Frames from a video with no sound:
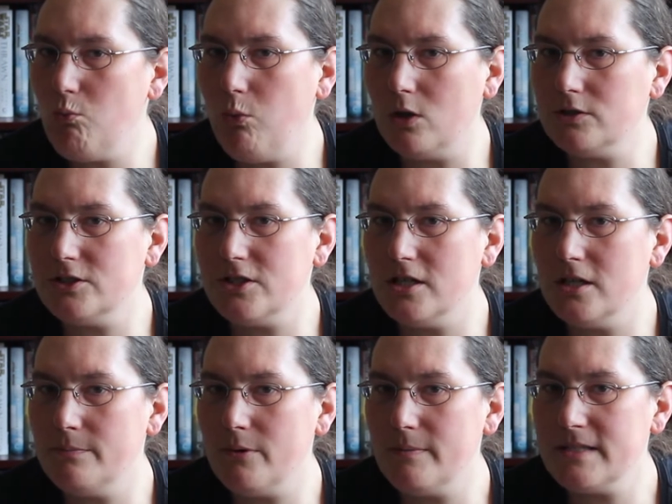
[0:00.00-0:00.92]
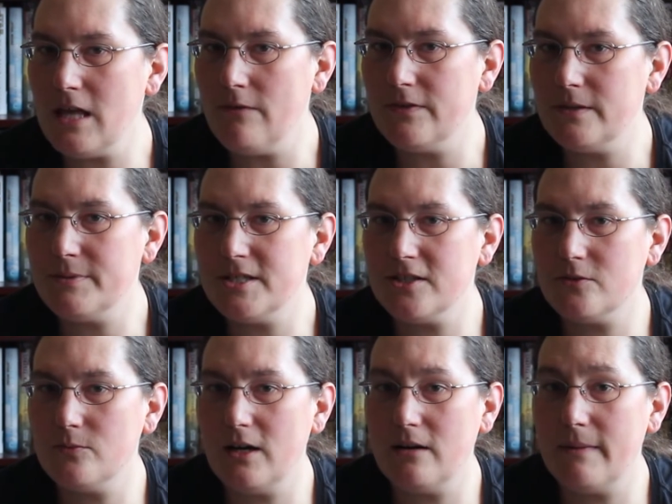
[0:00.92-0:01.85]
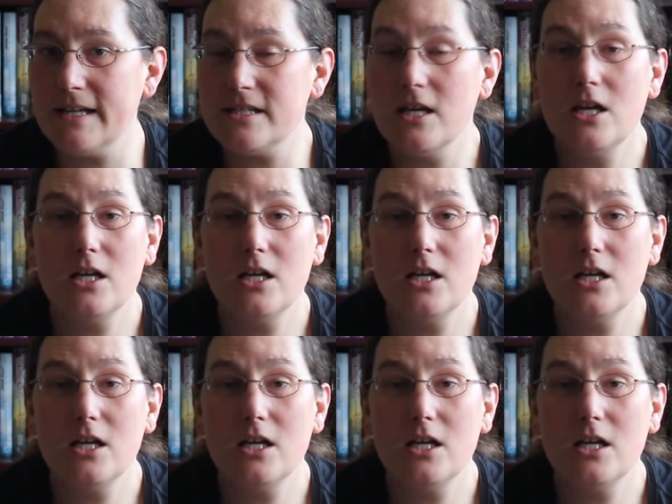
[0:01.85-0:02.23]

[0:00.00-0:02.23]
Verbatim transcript: want to put myself in a position where I might